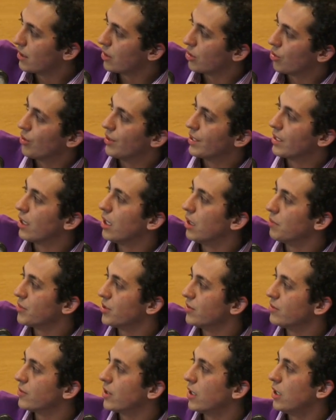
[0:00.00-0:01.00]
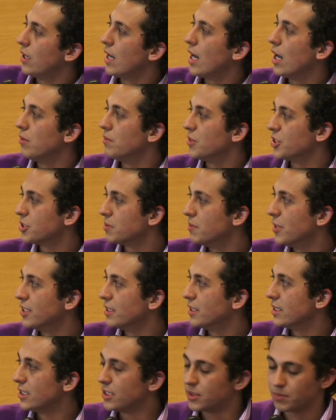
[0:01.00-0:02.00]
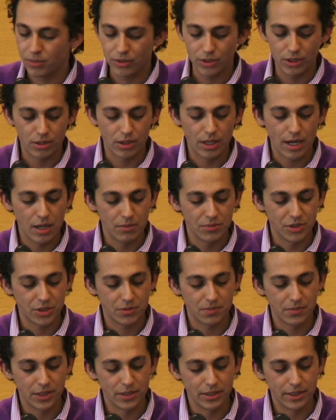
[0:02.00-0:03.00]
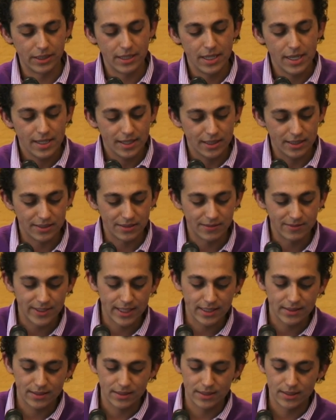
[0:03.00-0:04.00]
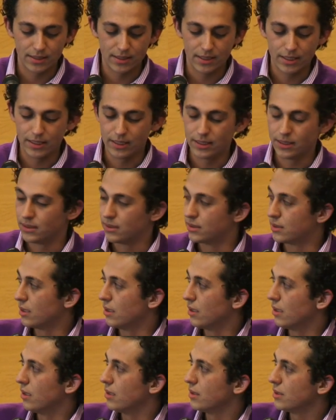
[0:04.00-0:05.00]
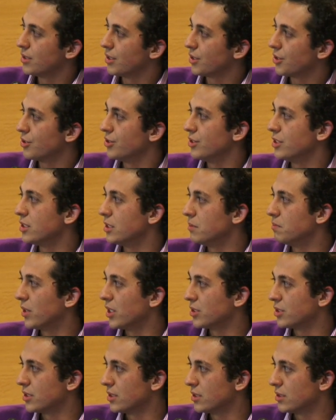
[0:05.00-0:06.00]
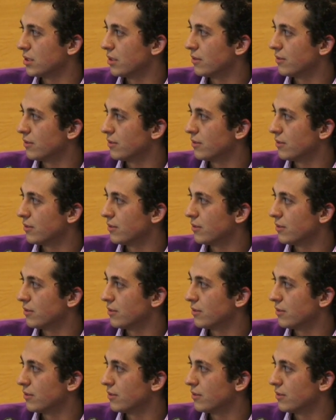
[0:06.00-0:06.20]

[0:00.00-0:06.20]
Going up, you've got how much money is put or how much money is invested in the security budget